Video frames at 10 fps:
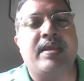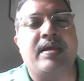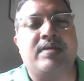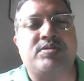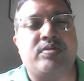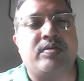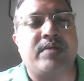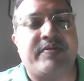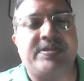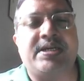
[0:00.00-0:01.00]

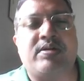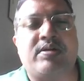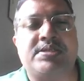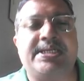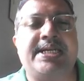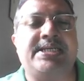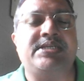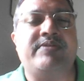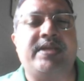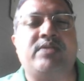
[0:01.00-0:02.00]
So efficient oxygenation
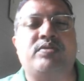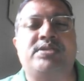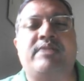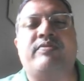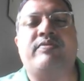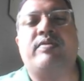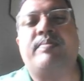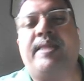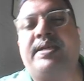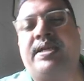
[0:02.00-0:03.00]
is very crucial
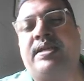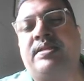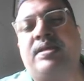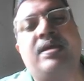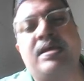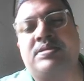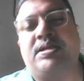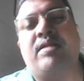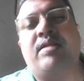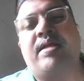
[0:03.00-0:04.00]
for maintaining the
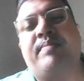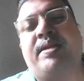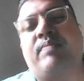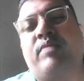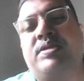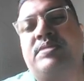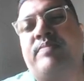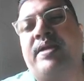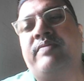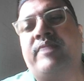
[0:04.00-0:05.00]
cellular
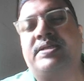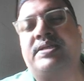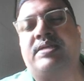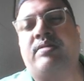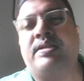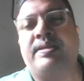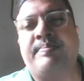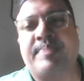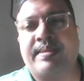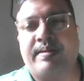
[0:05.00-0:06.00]
metabolism and function. All
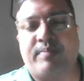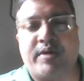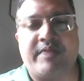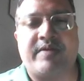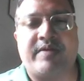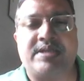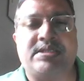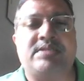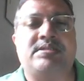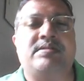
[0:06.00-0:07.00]
the body
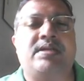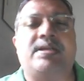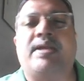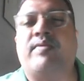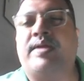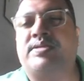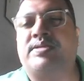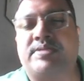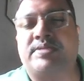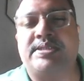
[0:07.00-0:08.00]
functions, it
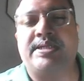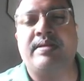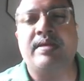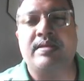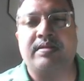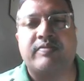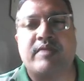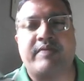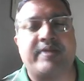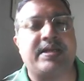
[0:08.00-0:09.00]
requires oxygen.
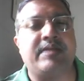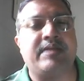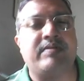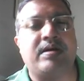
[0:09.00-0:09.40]
Therefore, effective